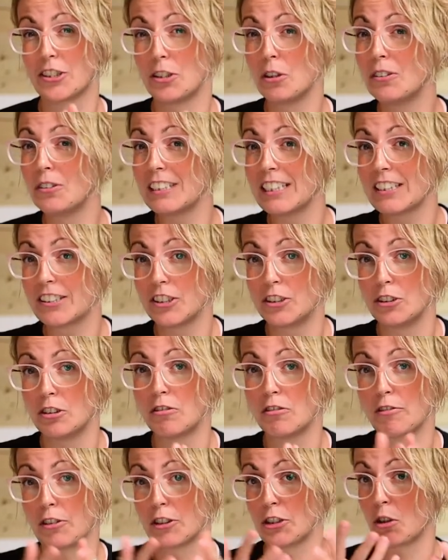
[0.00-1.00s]
you'll need to do
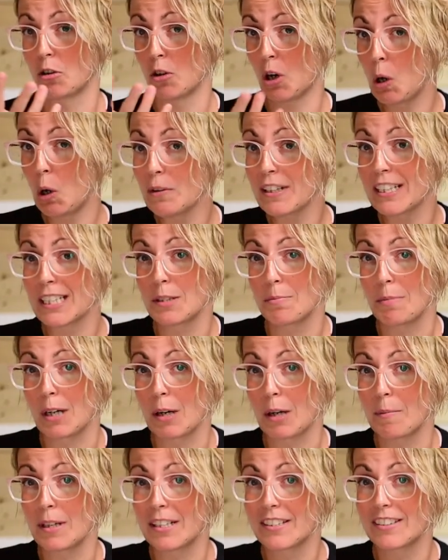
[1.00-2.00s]
for your own
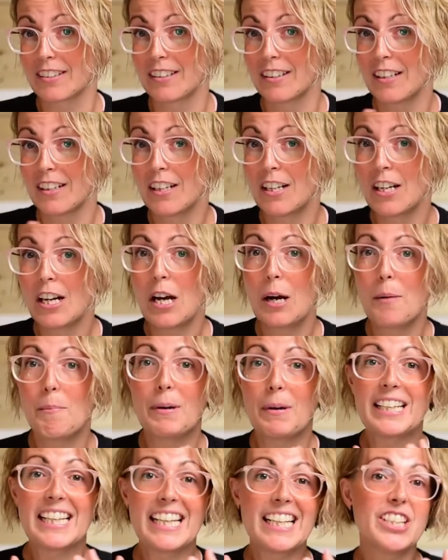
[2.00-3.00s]
experiment.
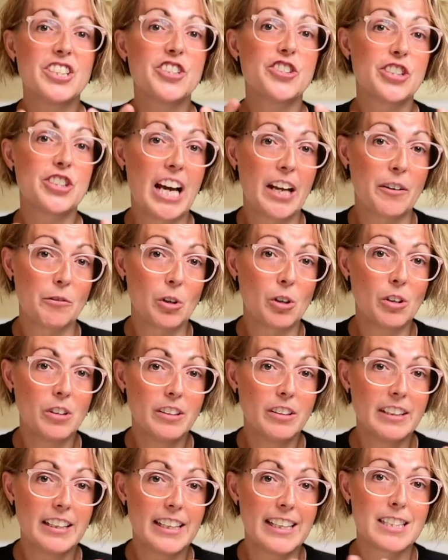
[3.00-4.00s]
But in general,
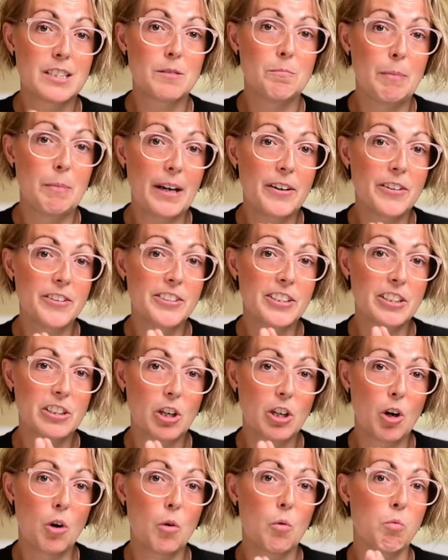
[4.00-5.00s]
it's better to
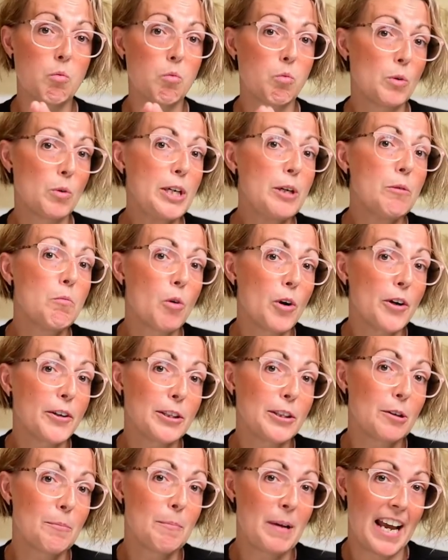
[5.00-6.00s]
go rework
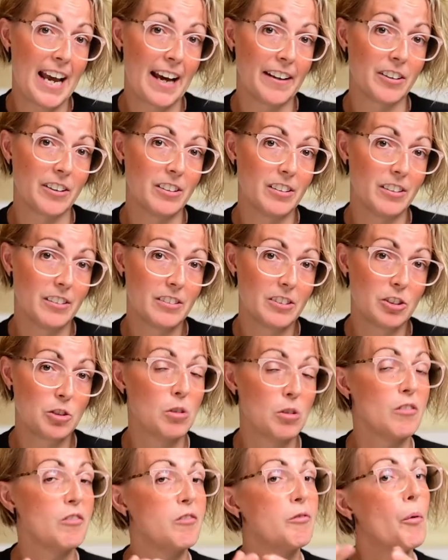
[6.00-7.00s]
your panel to
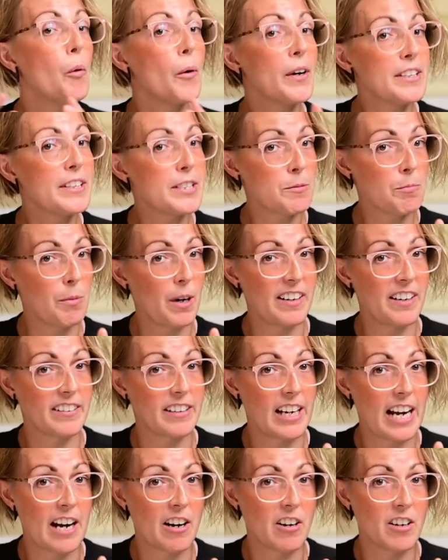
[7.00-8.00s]
avoid spreading
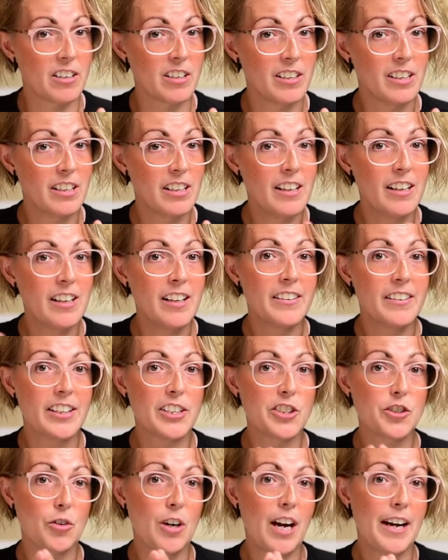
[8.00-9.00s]
error than
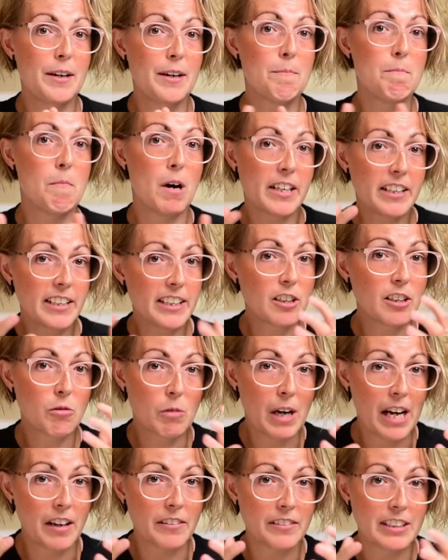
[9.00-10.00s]
try to monkey
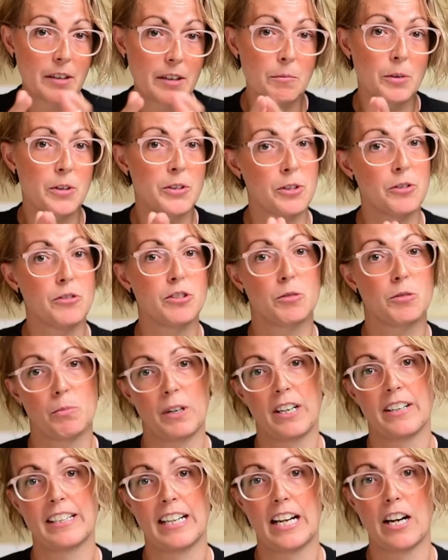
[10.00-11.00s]
around and reduce
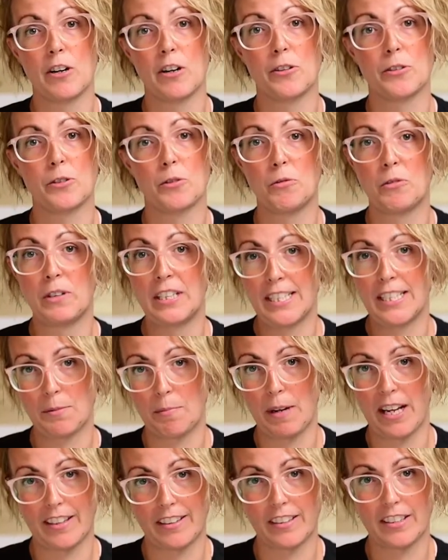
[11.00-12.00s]
spreading error through these
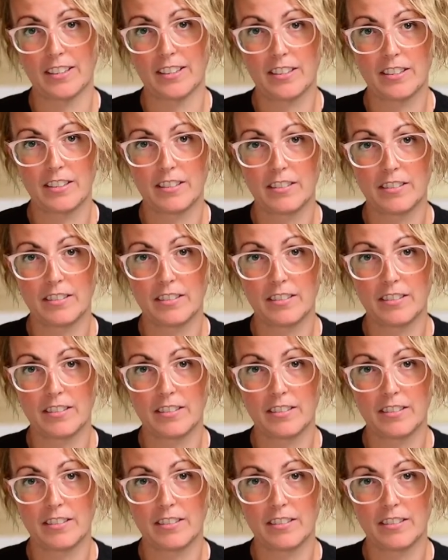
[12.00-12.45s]
methods.